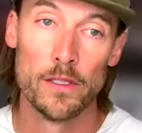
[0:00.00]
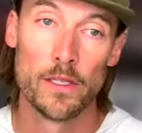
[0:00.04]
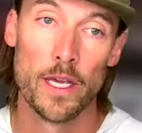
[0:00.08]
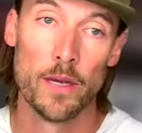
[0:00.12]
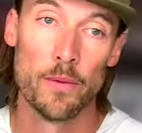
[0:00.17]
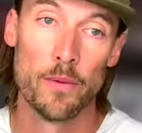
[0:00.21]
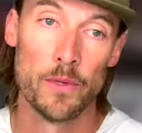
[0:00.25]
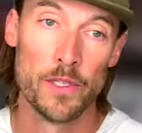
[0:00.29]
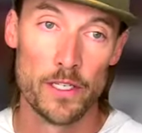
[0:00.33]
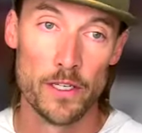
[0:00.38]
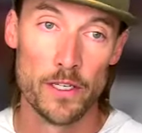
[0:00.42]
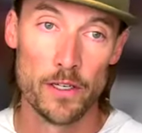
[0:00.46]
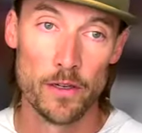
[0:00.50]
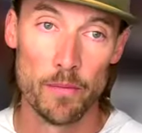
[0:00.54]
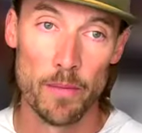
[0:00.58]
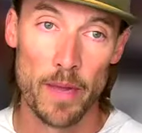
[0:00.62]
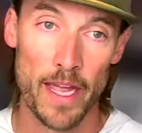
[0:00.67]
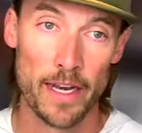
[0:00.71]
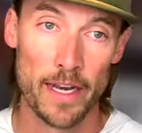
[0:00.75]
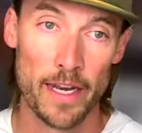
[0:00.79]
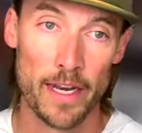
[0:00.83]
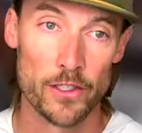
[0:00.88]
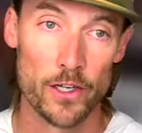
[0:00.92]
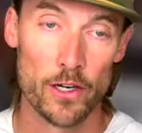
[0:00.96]
Can we still
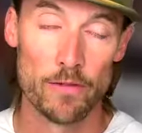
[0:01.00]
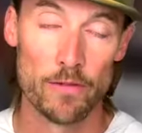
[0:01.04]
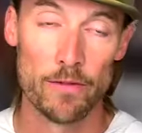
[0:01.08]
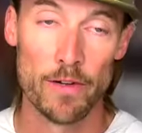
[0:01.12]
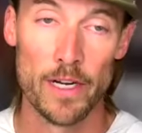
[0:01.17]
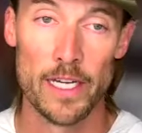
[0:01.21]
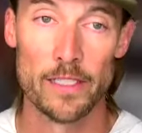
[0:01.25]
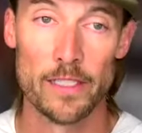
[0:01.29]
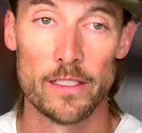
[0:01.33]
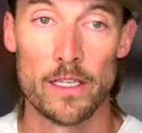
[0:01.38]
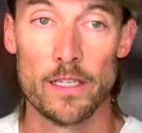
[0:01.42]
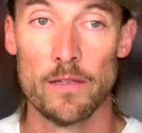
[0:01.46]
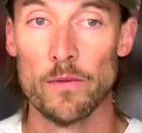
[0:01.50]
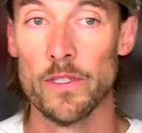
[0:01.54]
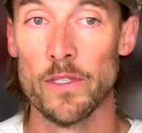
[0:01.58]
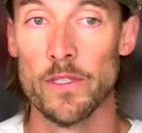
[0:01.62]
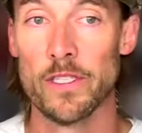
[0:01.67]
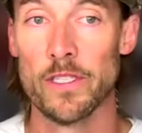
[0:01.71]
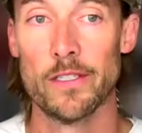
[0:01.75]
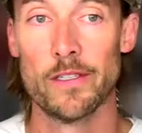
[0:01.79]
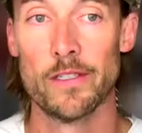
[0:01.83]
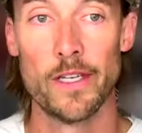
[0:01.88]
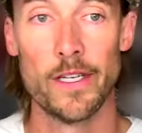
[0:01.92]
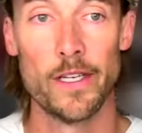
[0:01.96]
manage our rates? Can we
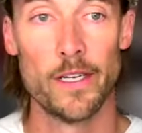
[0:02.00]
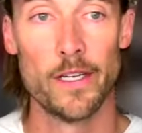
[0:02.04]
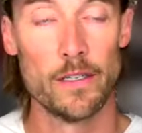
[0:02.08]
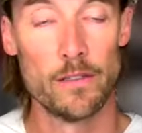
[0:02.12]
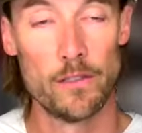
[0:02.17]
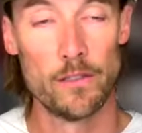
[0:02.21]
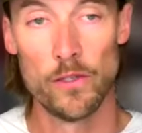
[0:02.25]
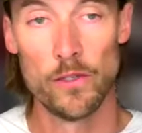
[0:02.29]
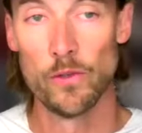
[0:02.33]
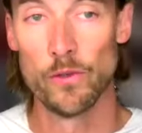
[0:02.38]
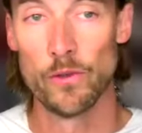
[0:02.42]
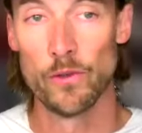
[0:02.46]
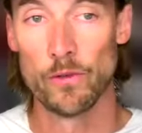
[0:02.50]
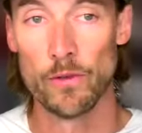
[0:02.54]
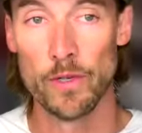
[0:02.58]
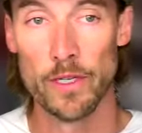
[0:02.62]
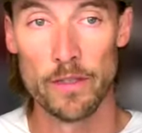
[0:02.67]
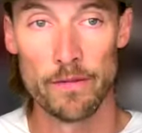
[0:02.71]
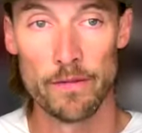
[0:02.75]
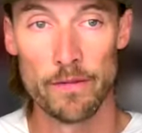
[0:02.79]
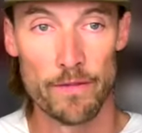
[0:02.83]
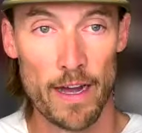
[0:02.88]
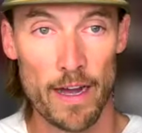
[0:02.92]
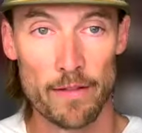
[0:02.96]
still get a 2,
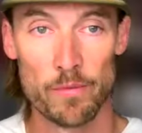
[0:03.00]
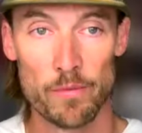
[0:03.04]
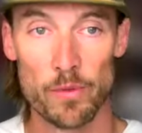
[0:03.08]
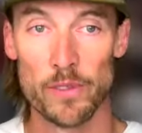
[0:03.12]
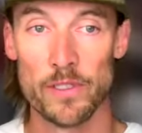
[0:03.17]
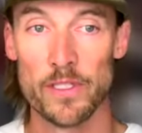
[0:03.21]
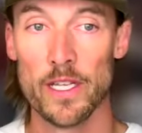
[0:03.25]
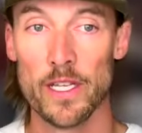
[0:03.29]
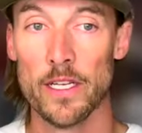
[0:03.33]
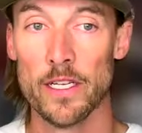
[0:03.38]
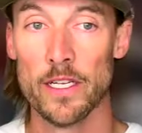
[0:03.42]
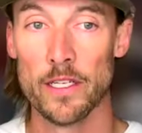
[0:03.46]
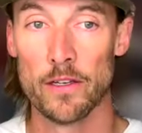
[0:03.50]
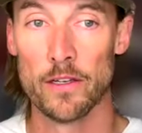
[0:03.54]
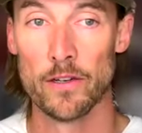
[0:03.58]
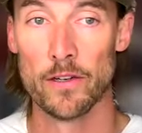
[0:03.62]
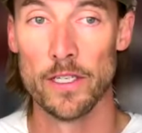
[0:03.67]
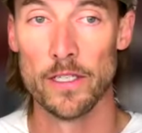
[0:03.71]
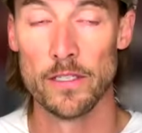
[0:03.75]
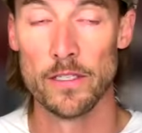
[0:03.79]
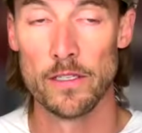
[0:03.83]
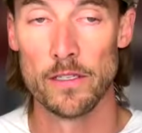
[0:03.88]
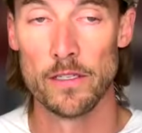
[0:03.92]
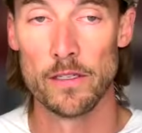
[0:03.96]
3, 5%
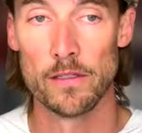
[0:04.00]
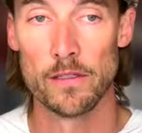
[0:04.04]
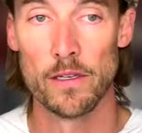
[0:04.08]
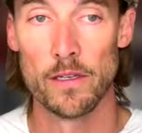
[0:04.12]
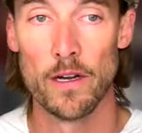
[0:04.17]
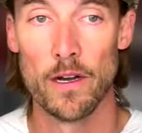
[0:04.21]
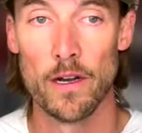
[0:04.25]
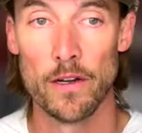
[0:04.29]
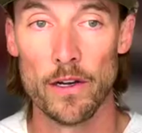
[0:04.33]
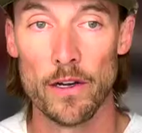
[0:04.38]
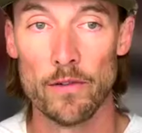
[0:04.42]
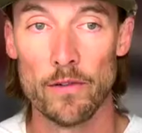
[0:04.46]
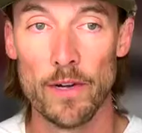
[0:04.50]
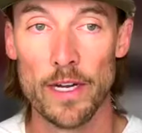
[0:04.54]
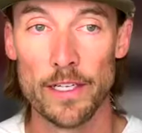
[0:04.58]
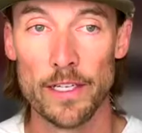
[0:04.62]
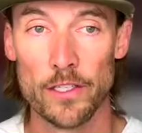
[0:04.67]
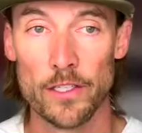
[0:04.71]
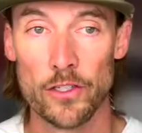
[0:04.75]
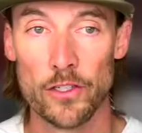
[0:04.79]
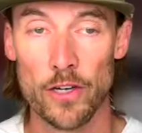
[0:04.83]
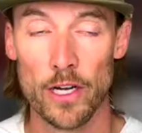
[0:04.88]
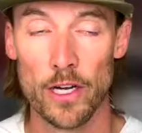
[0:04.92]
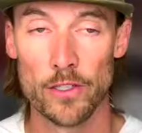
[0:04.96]
increase on our rate
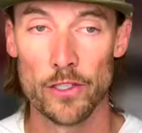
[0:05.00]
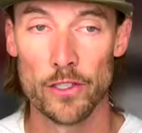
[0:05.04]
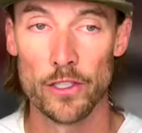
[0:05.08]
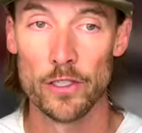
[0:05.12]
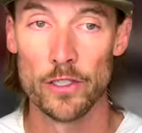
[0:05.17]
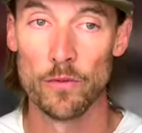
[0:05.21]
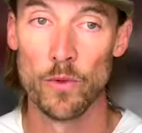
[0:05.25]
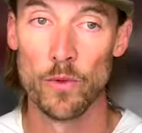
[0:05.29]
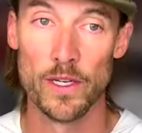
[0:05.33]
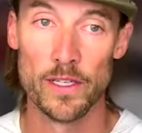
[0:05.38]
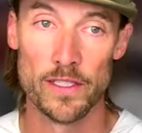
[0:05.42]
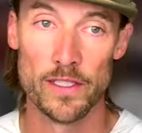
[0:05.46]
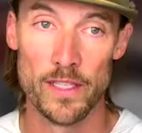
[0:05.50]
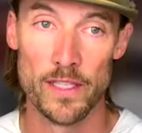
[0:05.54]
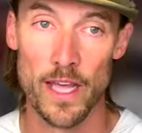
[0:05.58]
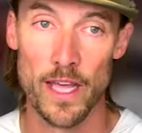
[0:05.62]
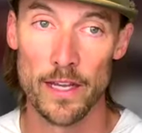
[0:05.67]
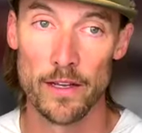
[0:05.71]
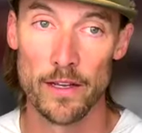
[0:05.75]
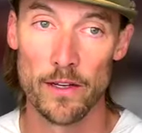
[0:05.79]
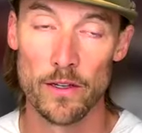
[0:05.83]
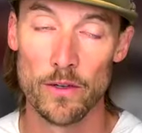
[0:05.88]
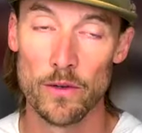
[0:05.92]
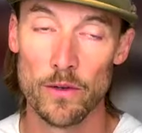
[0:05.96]
structure? And what does
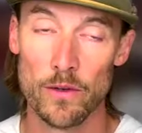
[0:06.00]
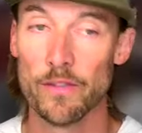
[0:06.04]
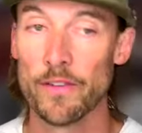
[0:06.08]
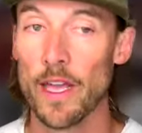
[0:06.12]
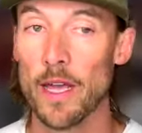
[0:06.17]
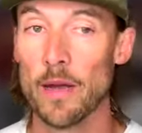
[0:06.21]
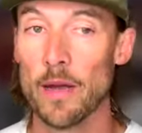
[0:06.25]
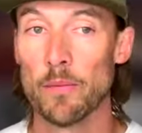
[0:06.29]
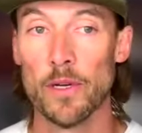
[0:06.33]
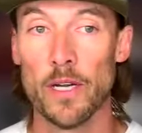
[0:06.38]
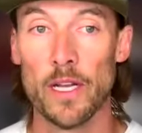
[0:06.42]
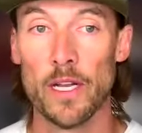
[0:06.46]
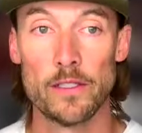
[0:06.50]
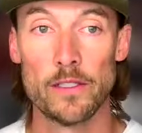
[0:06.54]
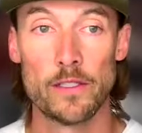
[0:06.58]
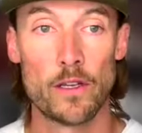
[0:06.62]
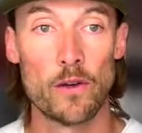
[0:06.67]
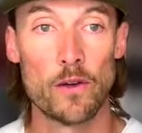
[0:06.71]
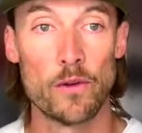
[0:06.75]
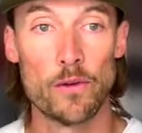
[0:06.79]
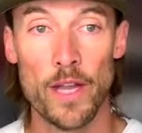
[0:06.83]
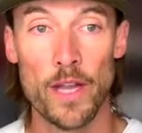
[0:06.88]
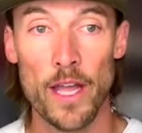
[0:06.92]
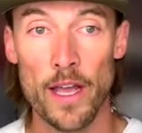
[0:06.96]
that do? If camper nights
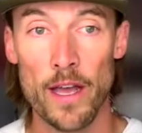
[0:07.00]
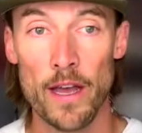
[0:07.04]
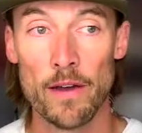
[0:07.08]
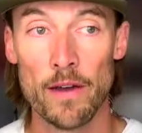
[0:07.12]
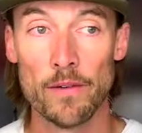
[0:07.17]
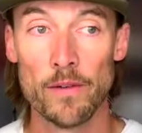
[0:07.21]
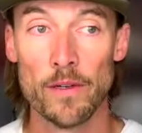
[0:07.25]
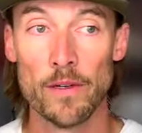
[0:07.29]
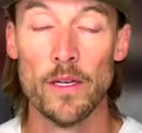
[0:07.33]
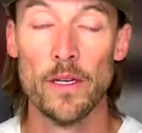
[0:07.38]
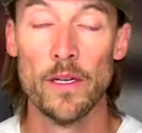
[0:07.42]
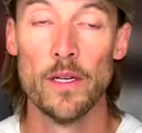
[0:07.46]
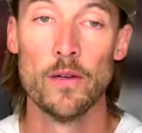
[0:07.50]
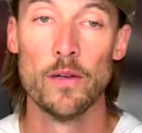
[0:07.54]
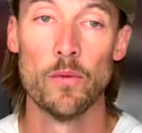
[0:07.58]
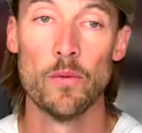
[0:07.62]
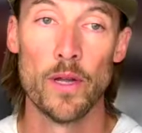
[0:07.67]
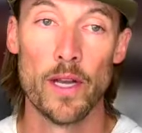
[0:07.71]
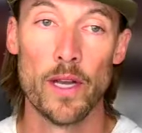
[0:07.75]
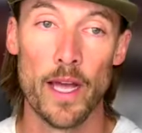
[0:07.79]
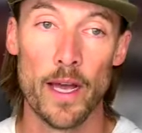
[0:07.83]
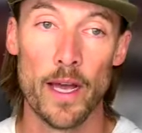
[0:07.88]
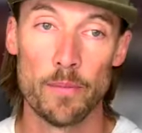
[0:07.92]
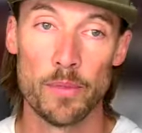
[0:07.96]
go down,
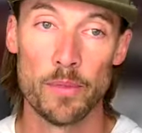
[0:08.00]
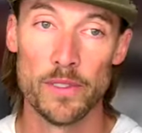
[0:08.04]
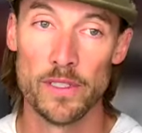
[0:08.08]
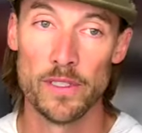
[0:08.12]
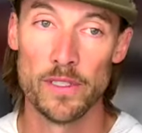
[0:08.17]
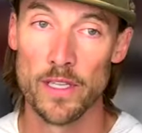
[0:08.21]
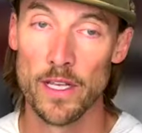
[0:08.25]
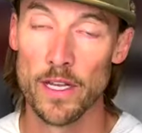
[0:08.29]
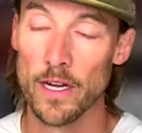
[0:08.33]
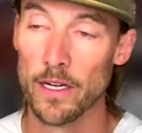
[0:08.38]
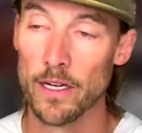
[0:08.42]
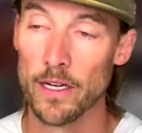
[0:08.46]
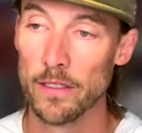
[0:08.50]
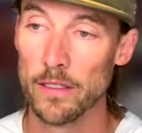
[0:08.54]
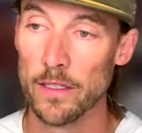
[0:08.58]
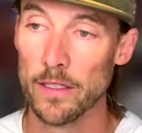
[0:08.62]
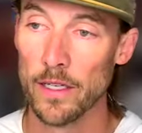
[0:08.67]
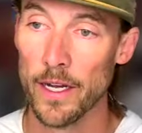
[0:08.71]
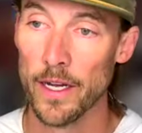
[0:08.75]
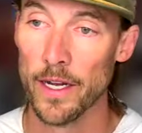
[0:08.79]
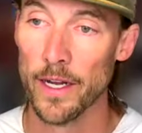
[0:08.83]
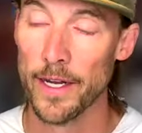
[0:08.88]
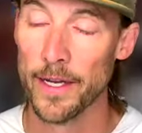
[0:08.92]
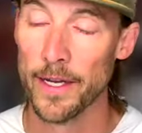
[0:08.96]
what happens there?
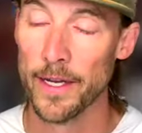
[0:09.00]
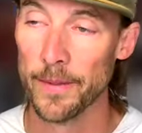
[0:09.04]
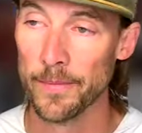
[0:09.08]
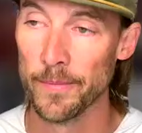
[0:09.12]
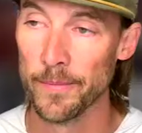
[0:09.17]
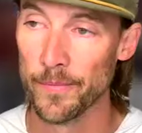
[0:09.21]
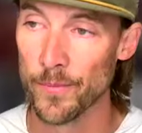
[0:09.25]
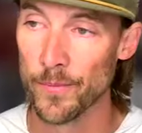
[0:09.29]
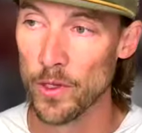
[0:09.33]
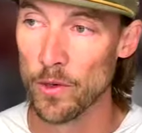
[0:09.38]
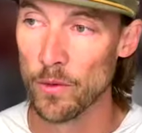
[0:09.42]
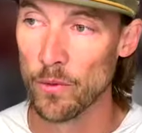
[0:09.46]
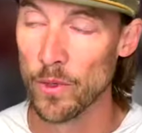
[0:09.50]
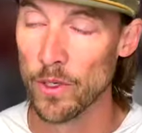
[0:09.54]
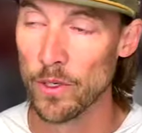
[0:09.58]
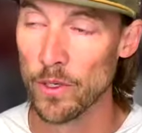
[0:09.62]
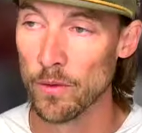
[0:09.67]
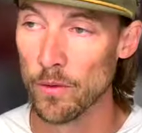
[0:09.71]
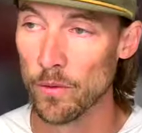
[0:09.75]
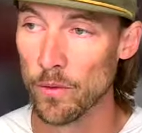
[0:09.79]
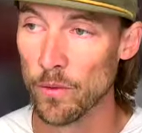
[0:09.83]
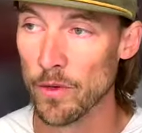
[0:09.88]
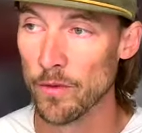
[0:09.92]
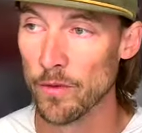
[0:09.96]
You know,
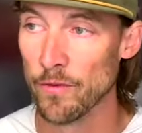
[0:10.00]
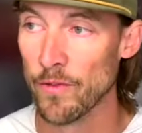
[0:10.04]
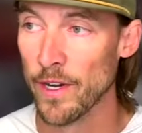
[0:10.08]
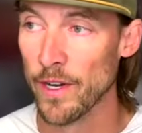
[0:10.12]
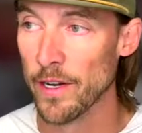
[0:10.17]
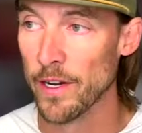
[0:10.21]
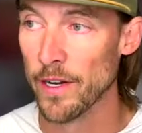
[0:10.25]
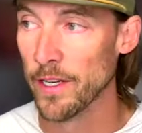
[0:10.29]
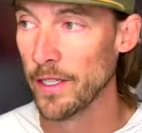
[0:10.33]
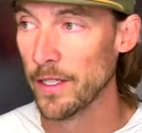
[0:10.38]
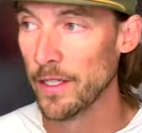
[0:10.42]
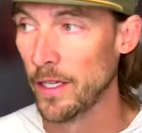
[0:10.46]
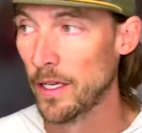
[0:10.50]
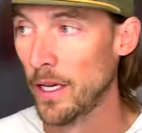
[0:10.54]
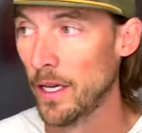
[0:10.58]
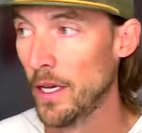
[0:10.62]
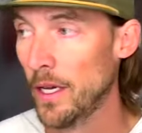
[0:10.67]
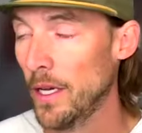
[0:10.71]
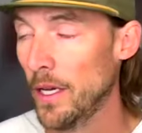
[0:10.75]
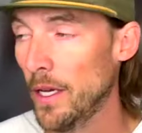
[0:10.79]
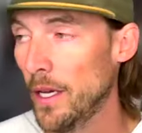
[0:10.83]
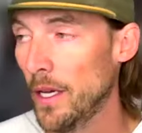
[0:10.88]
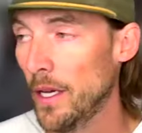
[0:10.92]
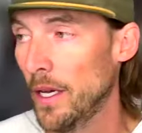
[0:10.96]
we're very,
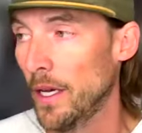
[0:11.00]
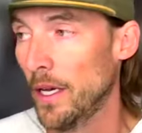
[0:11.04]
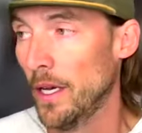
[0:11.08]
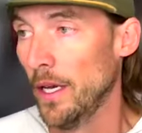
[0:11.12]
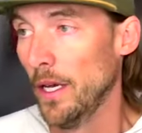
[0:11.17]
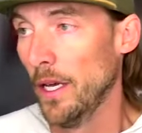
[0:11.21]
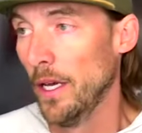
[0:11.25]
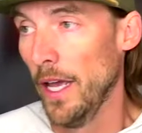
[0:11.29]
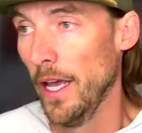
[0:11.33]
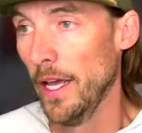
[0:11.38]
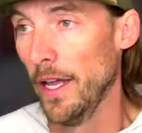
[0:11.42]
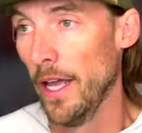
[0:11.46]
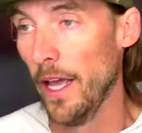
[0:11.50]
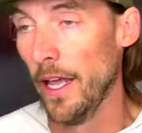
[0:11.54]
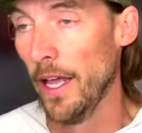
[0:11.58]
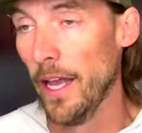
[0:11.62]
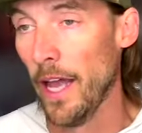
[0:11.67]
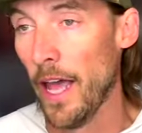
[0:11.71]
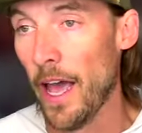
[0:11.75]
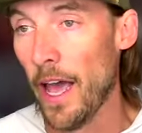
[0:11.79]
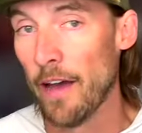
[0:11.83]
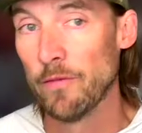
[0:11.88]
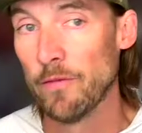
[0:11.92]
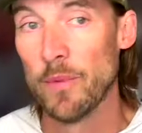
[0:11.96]
and
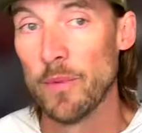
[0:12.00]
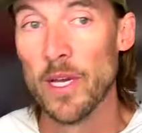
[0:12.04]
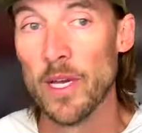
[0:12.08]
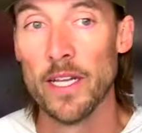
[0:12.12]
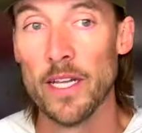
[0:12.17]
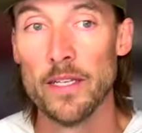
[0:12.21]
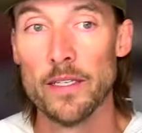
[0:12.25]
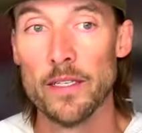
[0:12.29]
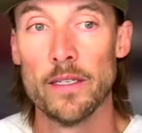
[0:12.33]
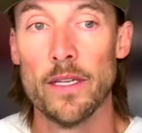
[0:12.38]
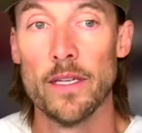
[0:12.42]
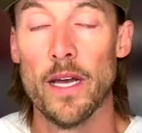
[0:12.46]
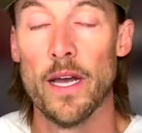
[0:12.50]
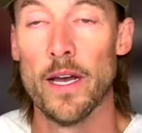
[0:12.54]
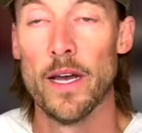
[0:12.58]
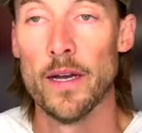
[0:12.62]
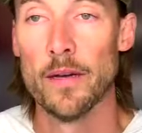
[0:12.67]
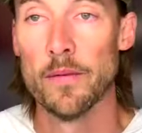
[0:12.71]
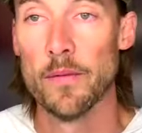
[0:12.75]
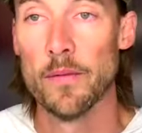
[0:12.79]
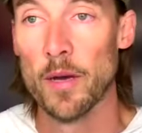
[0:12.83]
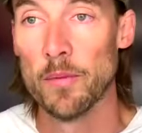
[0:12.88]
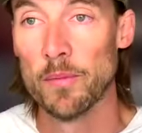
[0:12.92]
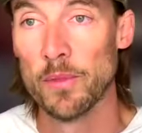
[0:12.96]
have been
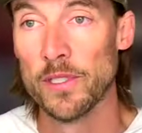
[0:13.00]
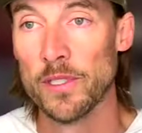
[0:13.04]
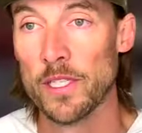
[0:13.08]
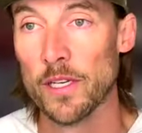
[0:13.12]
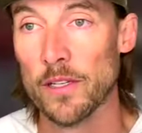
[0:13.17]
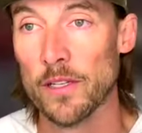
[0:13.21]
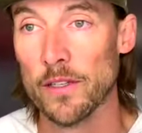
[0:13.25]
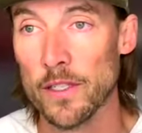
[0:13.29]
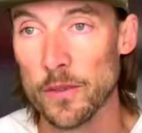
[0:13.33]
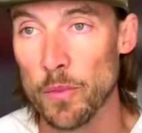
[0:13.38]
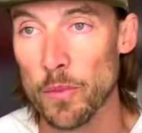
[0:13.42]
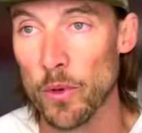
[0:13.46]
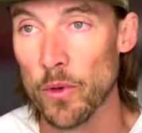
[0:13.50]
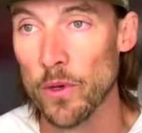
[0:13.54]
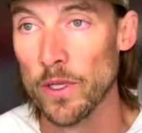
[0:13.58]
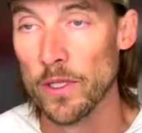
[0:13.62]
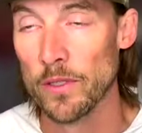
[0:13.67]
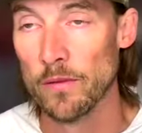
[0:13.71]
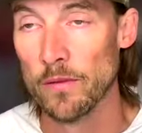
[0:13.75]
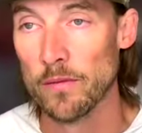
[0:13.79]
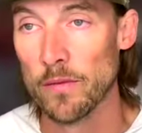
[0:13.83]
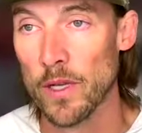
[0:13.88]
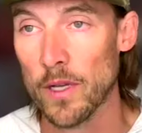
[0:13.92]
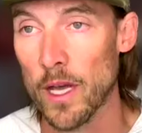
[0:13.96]
up until this
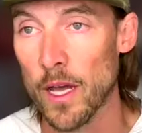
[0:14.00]
point,